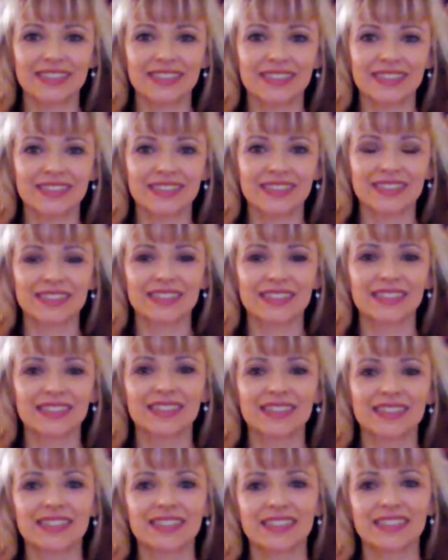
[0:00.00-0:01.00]

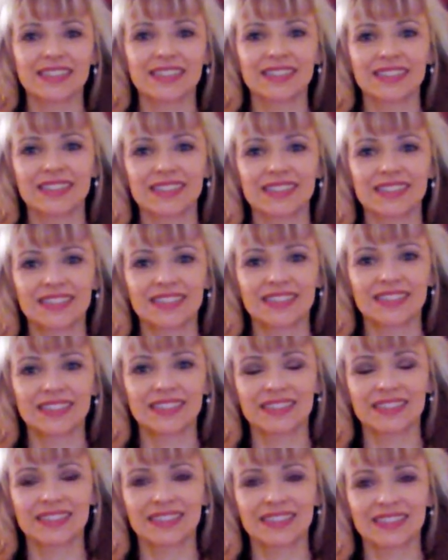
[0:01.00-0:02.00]

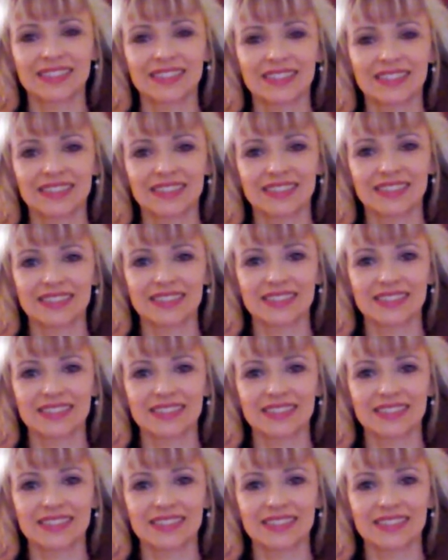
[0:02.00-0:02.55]
No words are spoken by the person on screen.